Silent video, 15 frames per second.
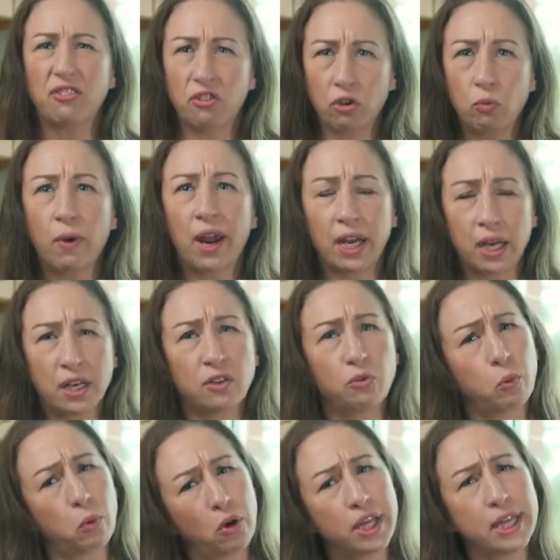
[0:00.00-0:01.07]
So
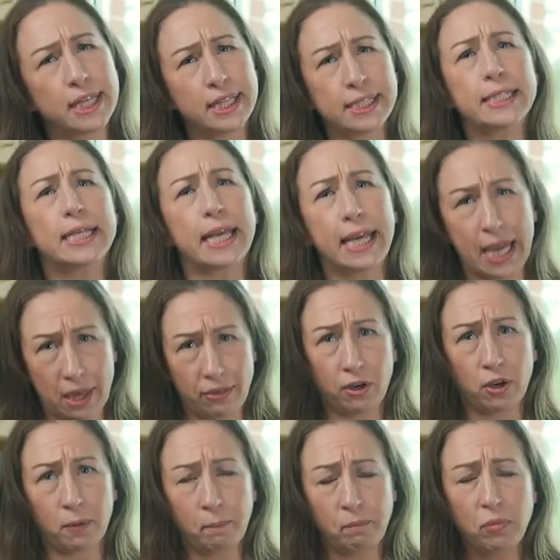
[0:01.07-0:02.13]
recognize we're in this
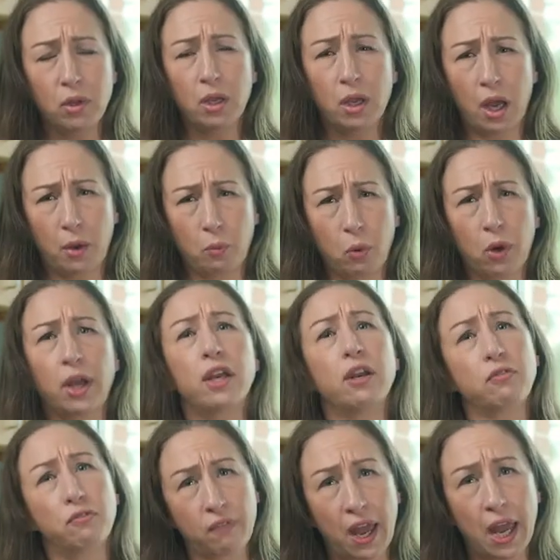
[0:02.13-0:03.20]
together and we're gonna
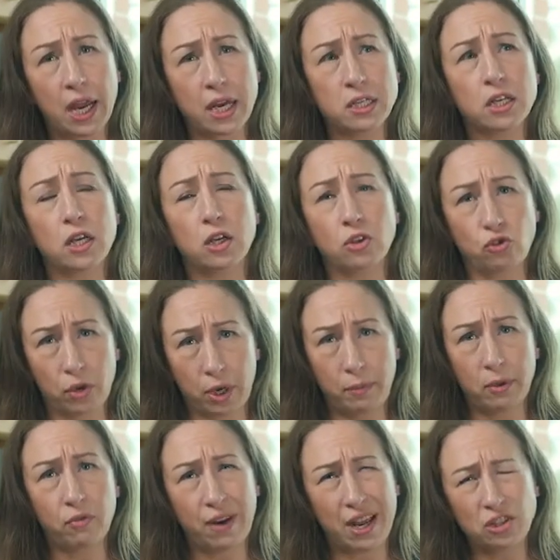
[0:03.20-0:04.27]
find a
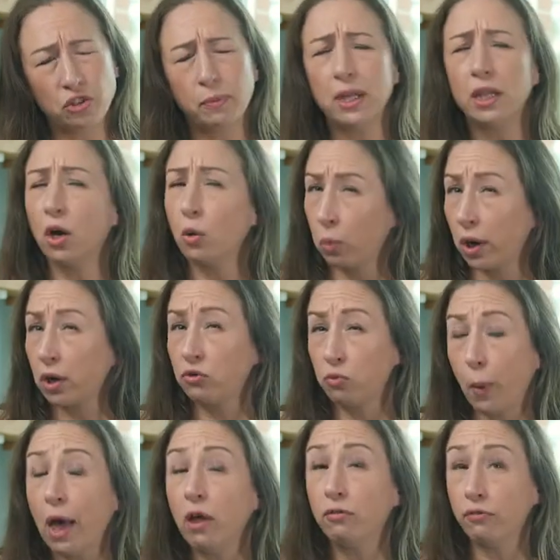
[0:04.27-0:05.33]
treatment regimen that works
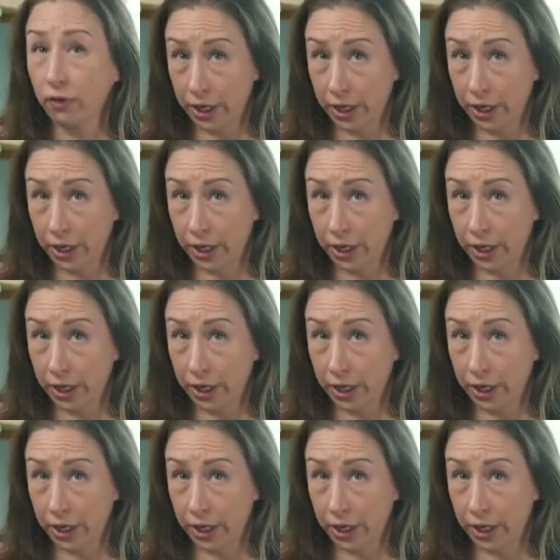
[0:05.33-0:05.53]
well for